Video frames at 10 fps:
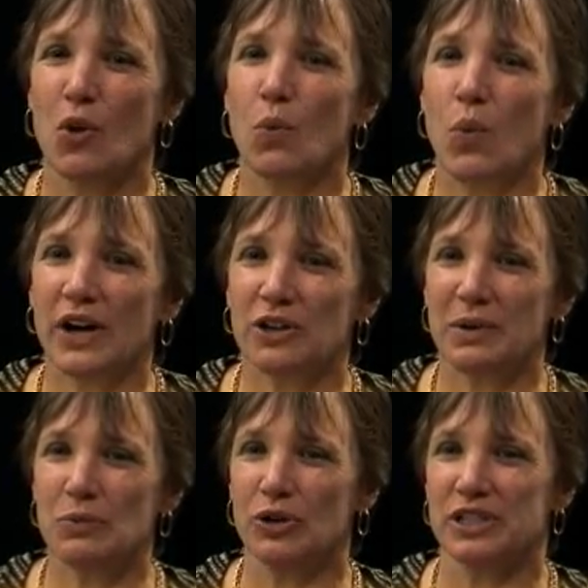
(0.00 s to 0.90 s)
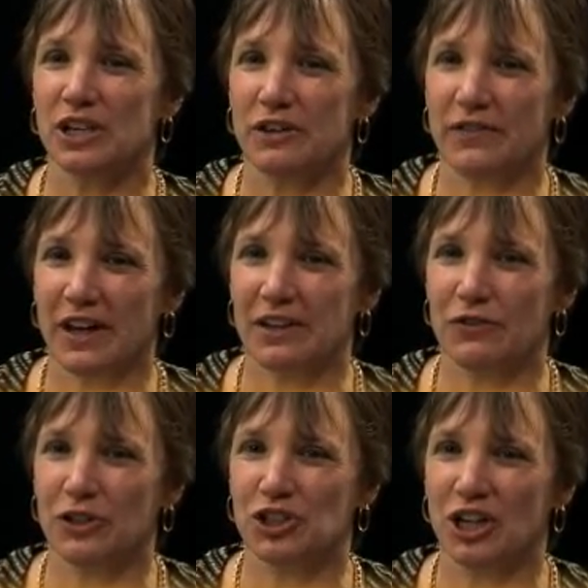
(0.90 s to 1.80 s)
What could be more terrifying
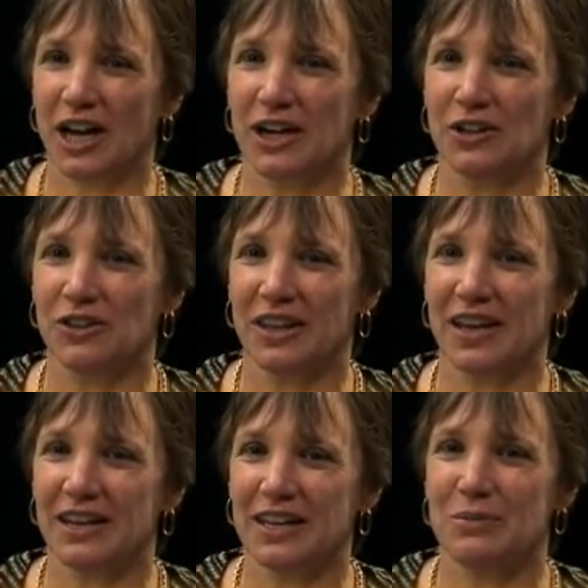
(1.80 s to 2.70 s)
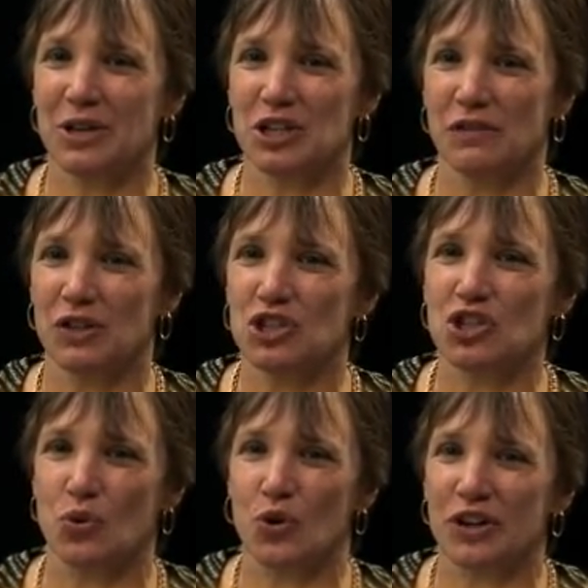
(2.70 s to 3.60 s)
for a child than that image of the
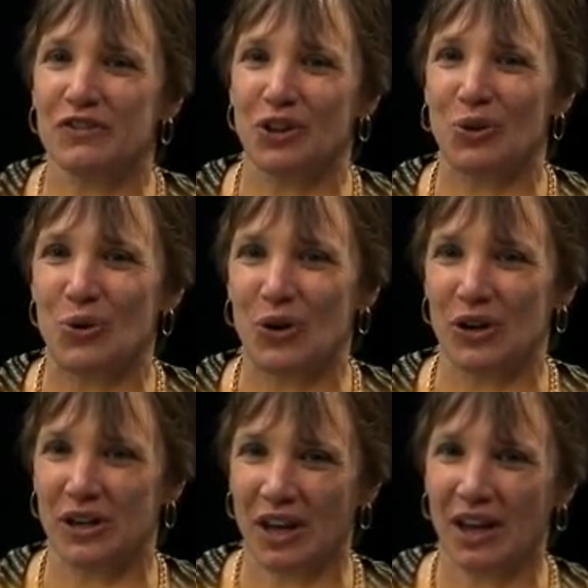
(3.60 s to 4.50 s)
sword of the Lord